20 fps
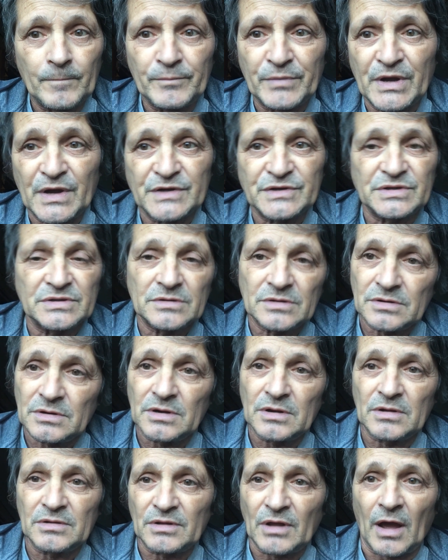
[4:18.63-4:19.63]
because
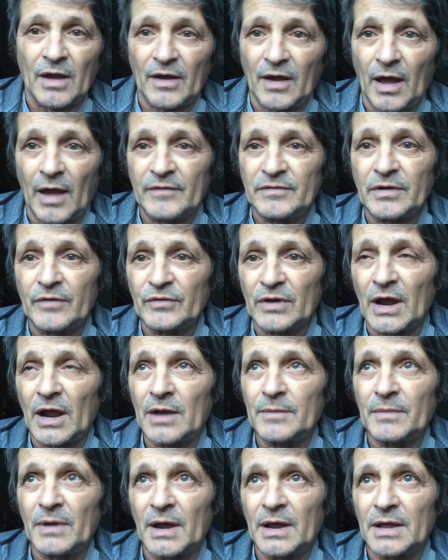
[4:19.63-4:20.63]
I never
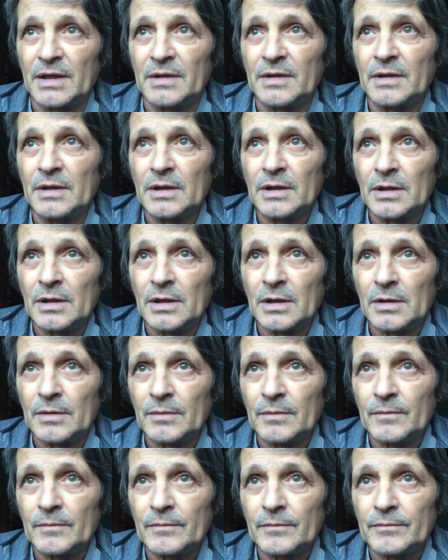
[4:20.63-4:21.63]
had my
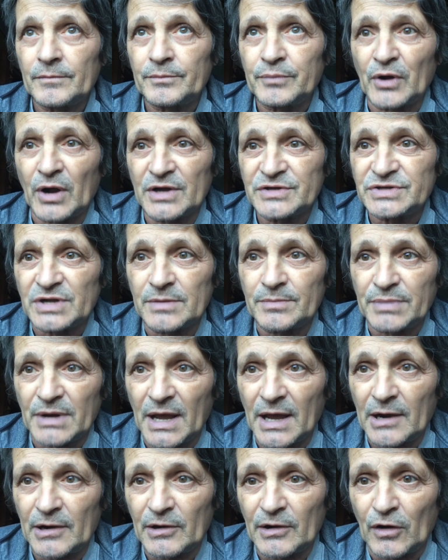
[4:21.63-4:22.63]
prostate
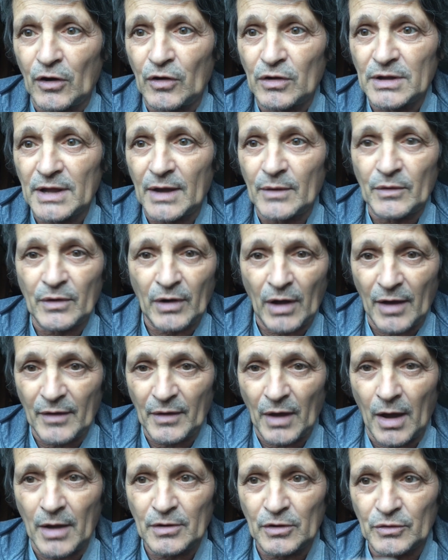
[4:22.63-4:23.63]
bladder, all that.
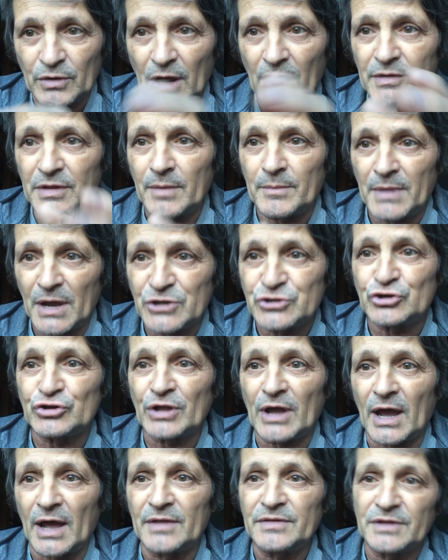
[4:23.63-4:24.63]
I don't know how they measure
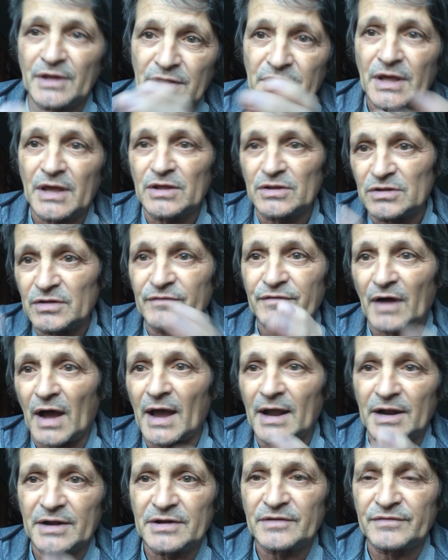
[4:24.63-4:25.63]
that, and then they
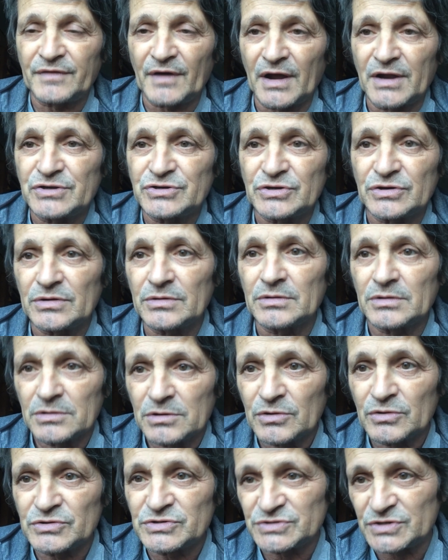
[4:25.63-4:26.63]
divide it to find your
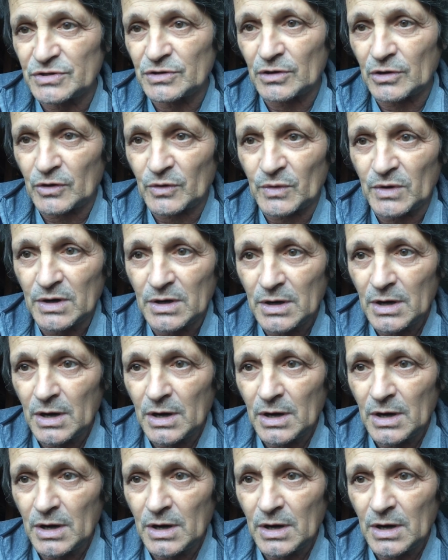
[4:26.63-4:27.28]
zero.